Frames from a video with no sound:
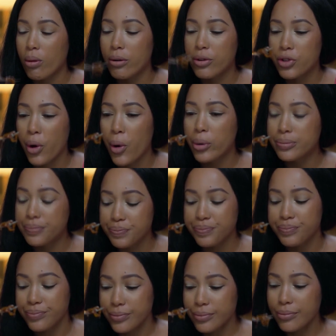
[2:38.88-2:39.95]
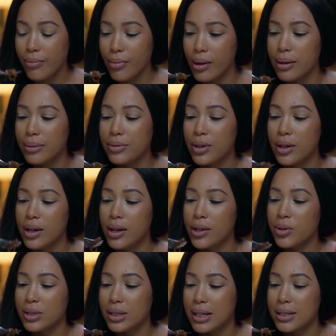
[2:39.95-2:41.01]
So,
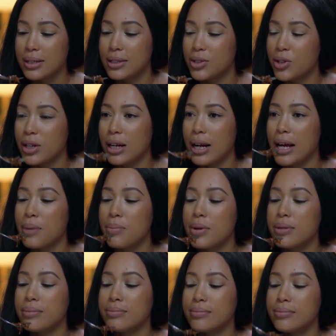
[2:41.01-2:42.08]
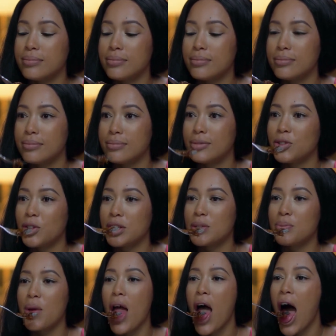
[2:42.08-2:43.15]
your son is gonna like me.
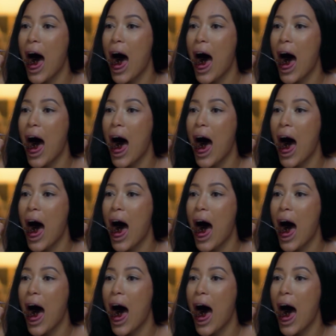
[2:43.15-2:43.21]
Trust me.